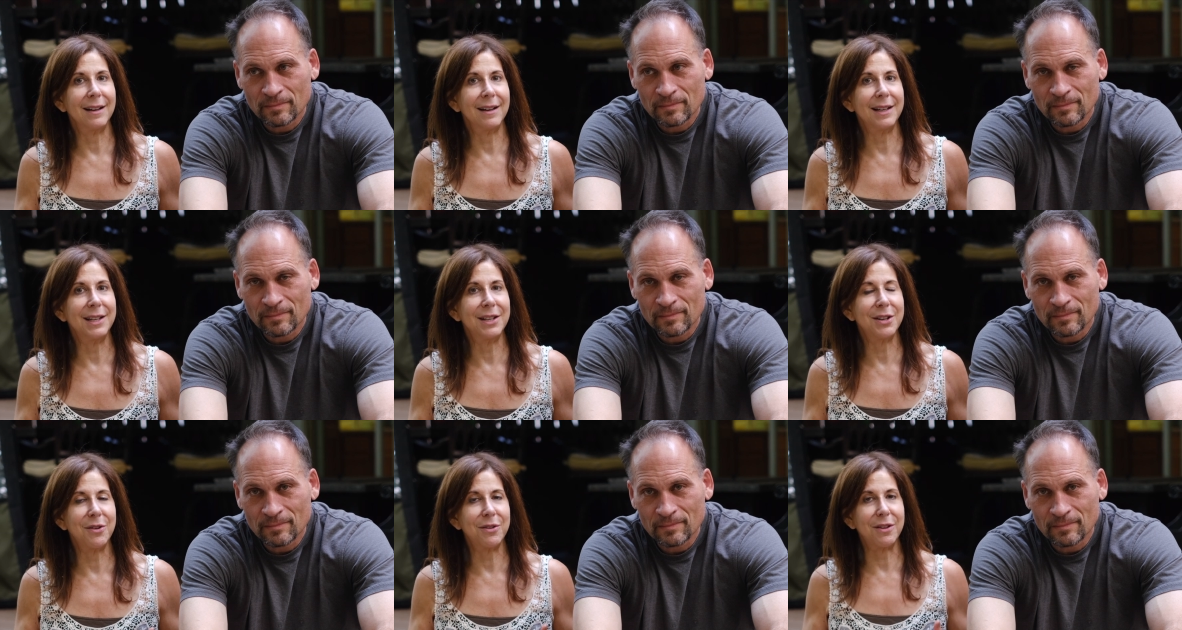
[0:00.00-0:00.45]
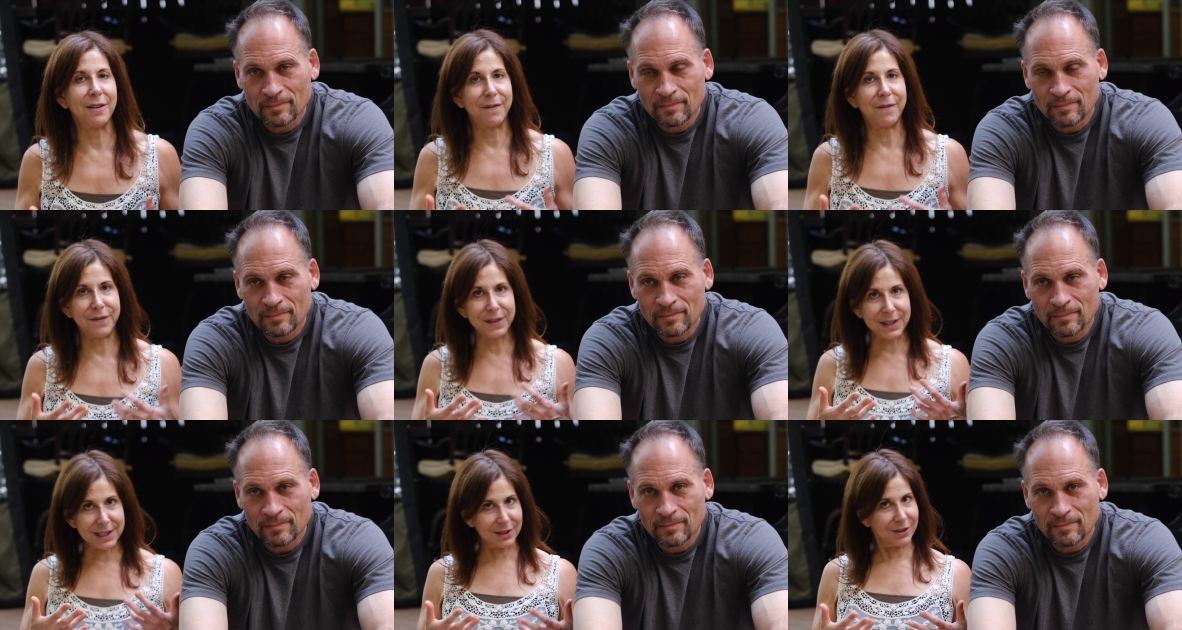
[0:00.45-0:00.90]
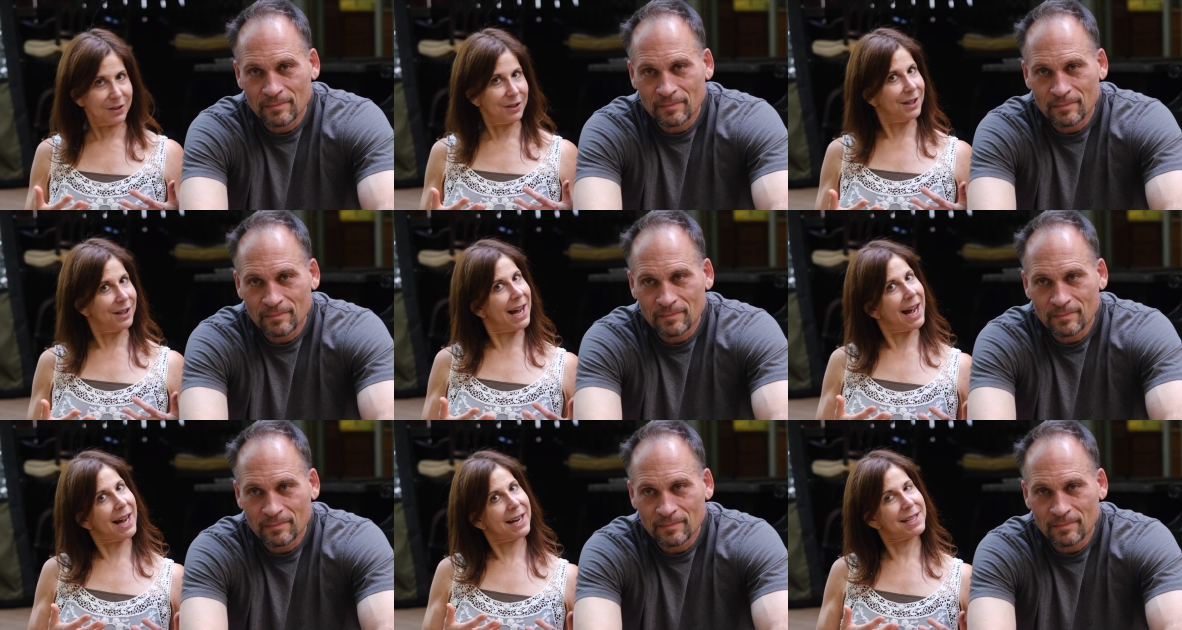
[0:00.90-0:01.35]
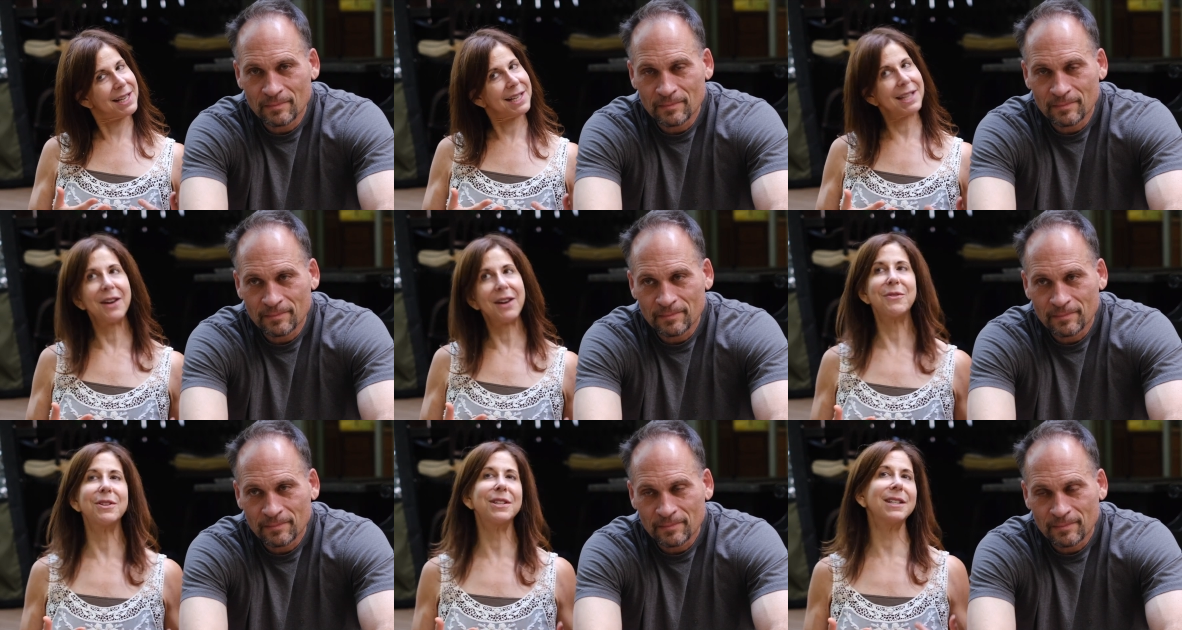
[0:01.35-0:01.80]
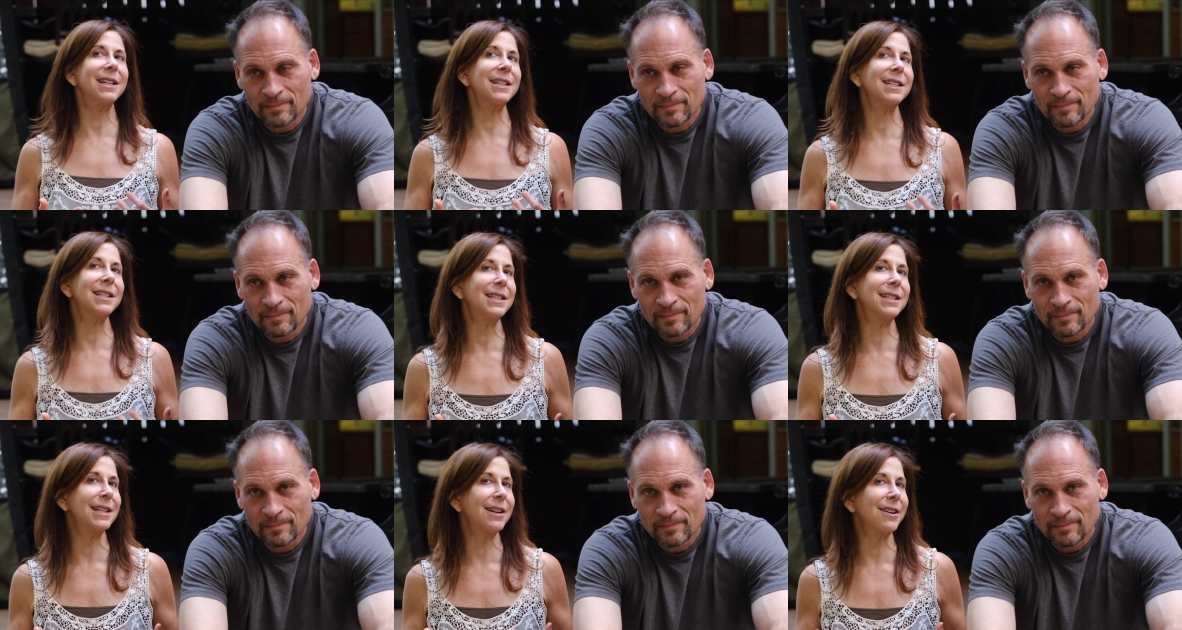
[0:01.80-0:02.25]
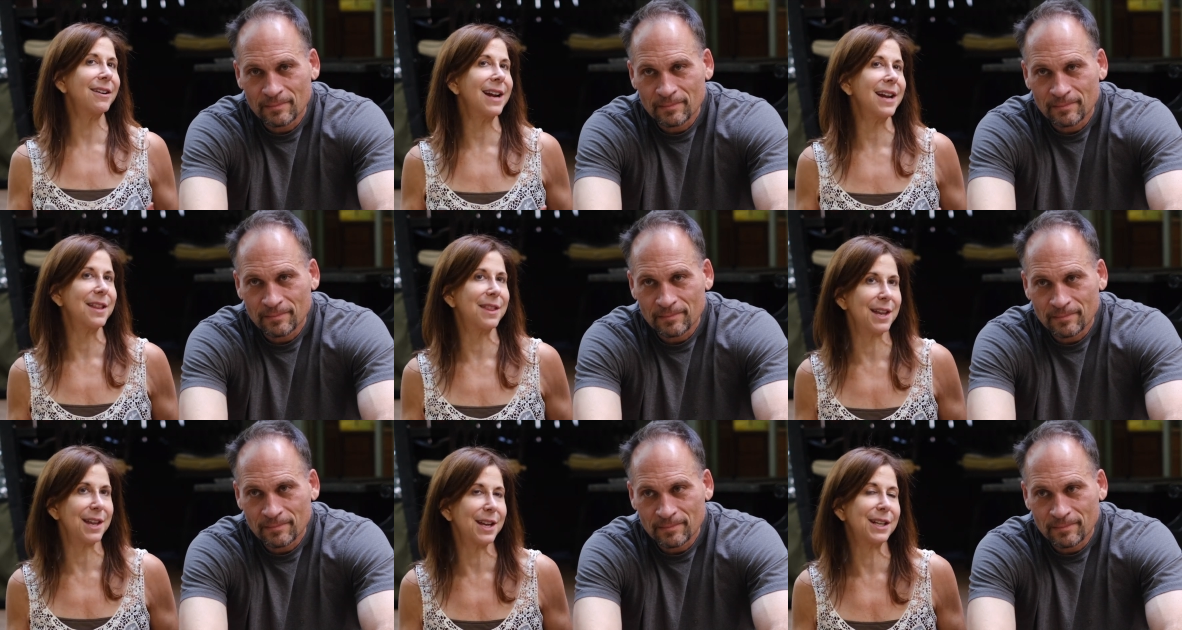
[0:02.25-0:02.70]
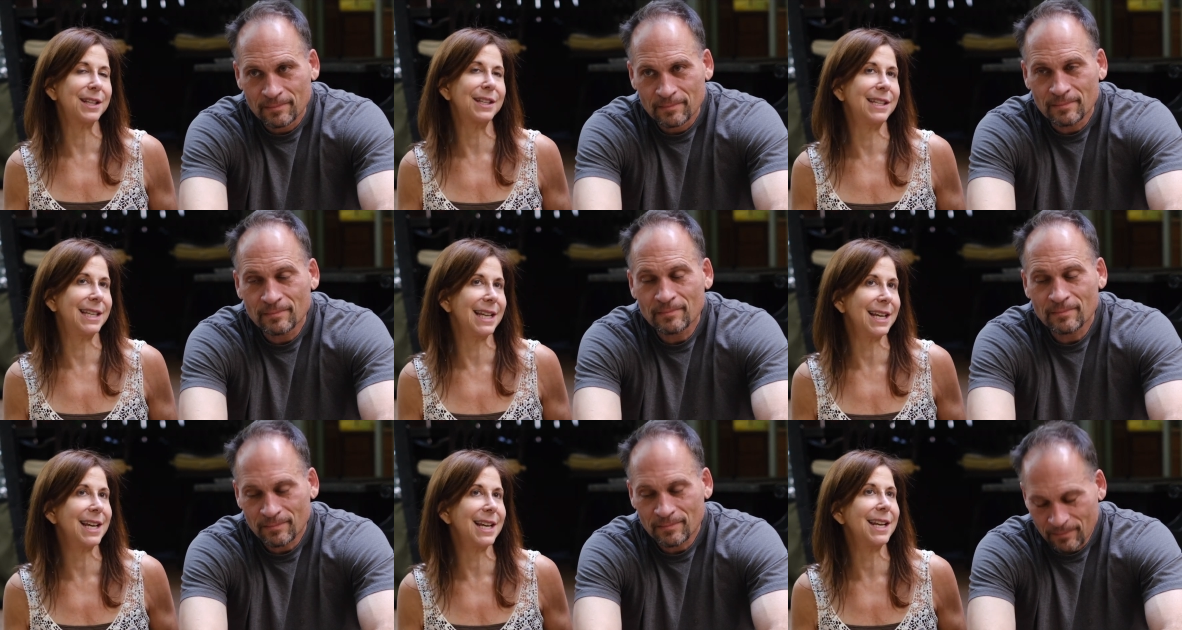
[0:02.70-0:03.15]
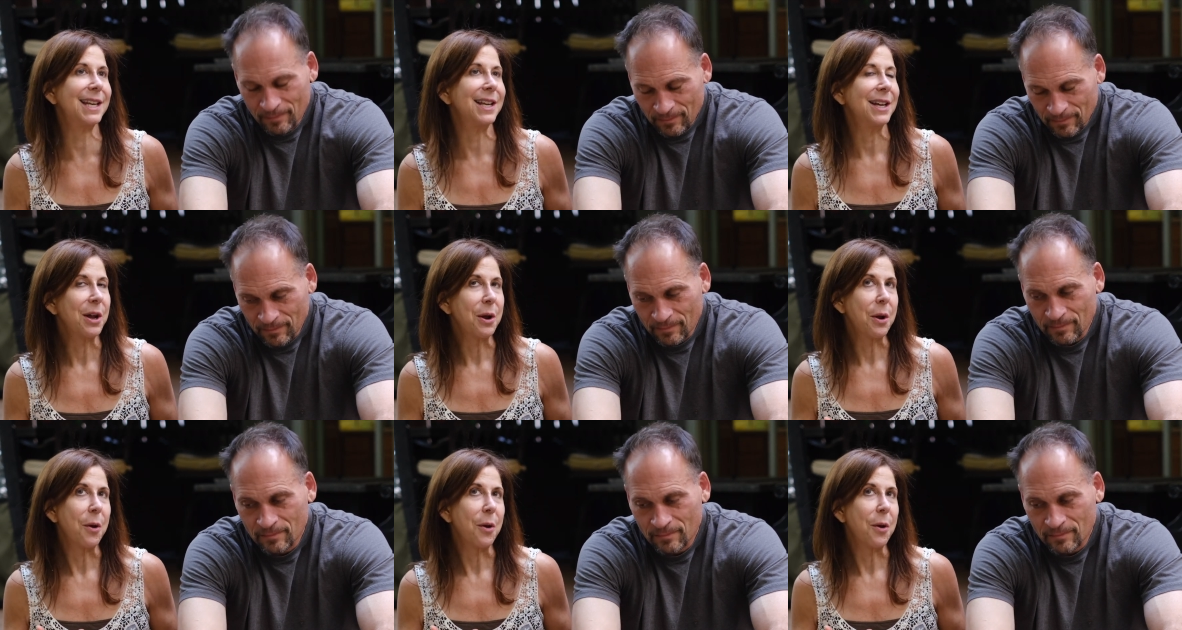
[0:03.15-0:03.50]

Speaker 1: you know, the physical acting that was necessary, I think, did